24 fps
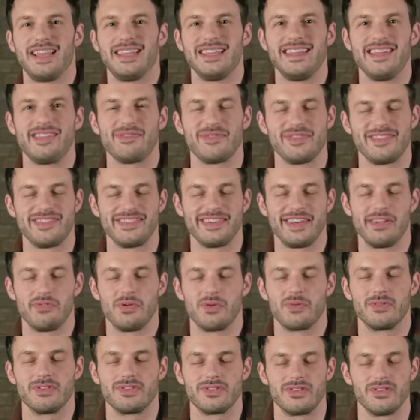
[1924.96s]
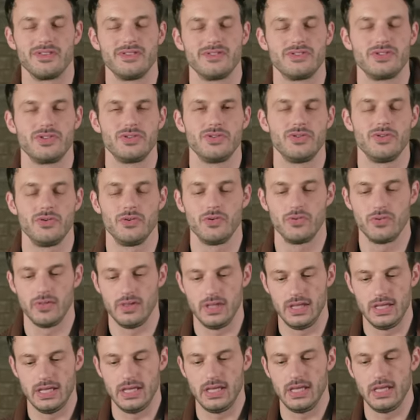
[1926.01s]
not least, once again, we'll return to
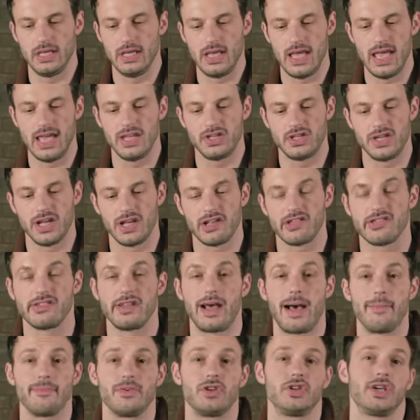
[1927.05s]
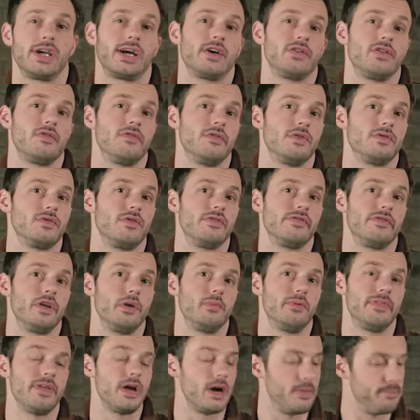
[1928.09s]
the HX Stomp to check out the filters
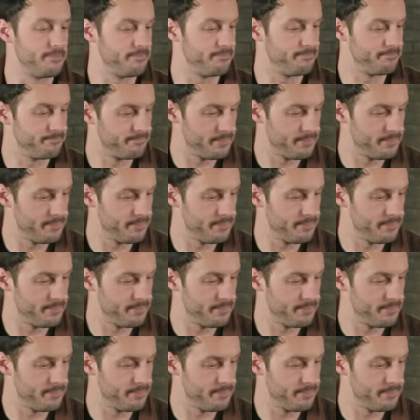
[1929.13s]
available there.